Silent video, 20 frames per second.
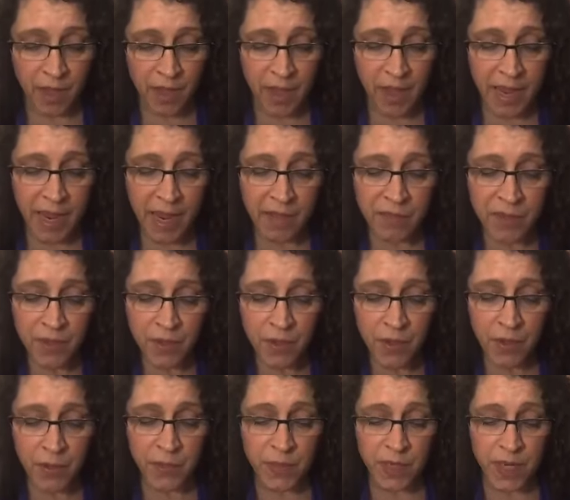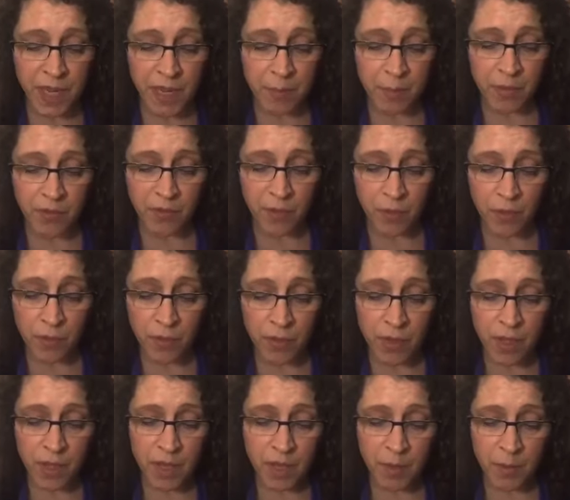I haven't heard the name before,
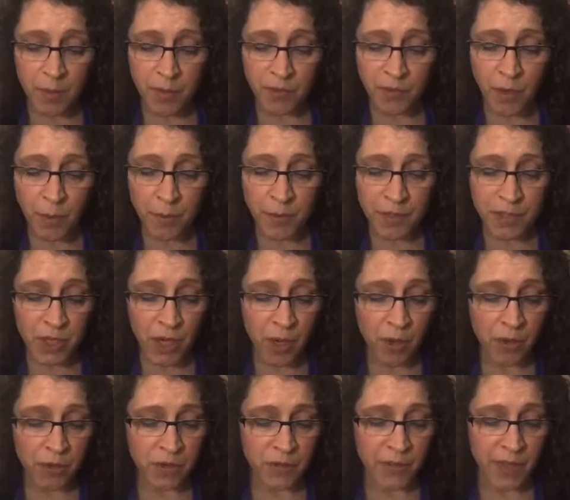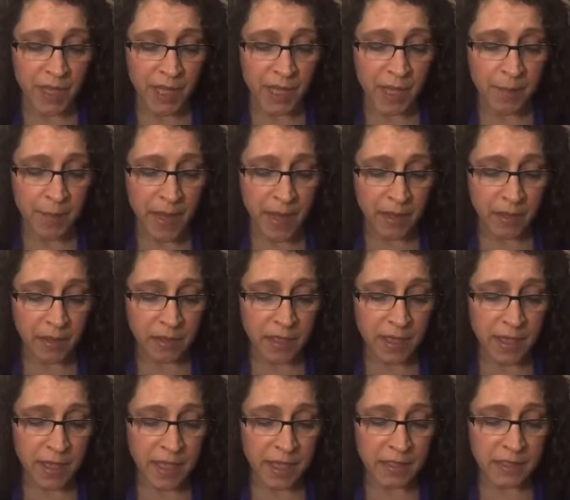but from the tone of the email,
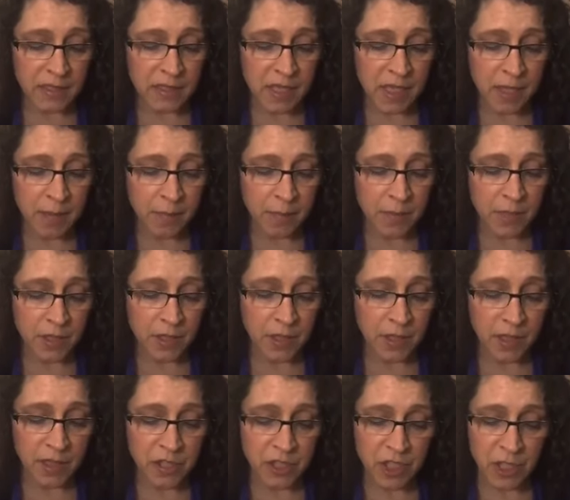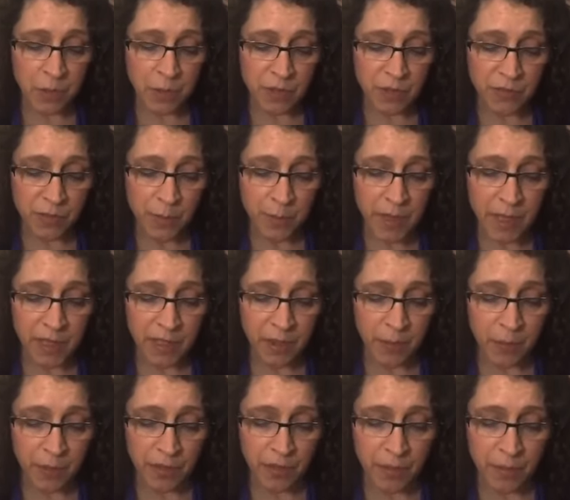it seemed like she was familiar
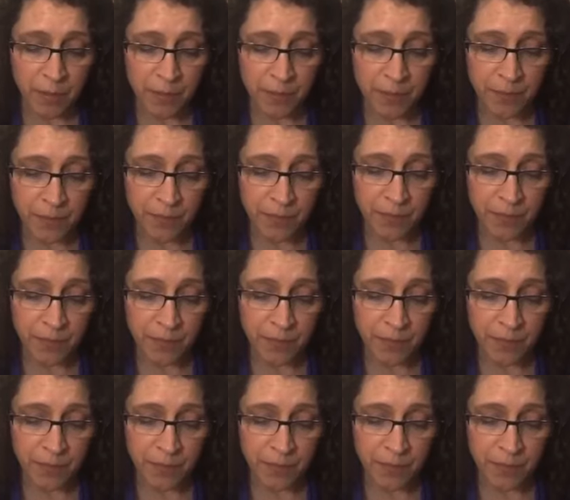with them.